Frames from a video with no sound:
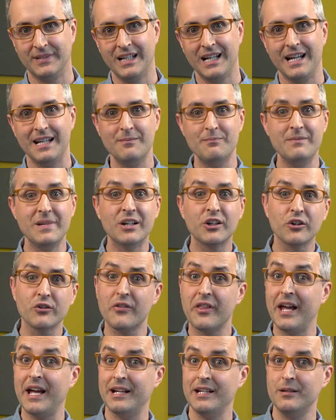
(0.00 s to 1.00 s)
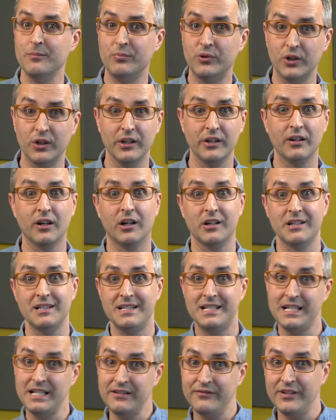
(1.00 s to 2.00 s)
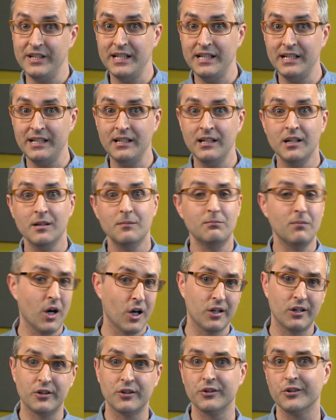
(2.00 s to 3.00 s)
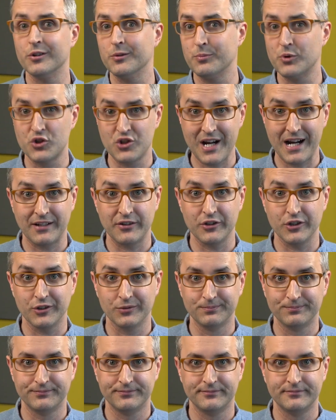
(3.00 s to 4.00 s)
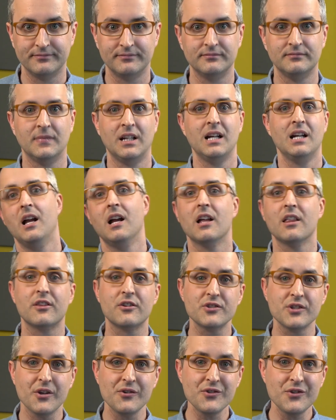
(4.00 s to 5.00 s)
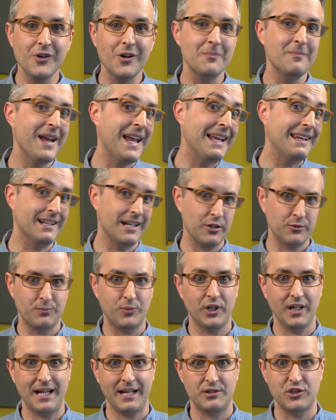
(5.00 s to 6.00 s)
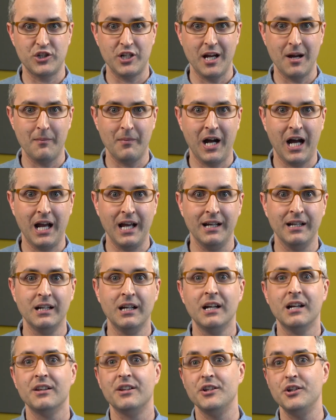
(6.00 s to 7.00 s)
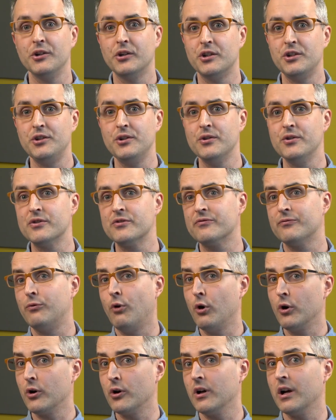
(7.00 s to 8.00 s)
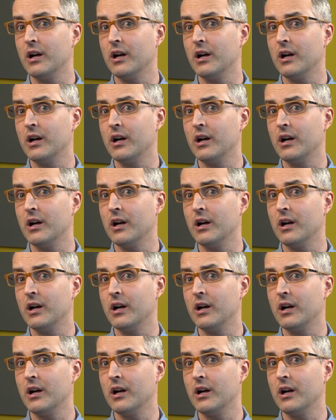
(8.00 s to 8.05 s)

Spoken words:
and mirror that input on a TV, monitor, or projector. There's also a main output HDMI that you could use for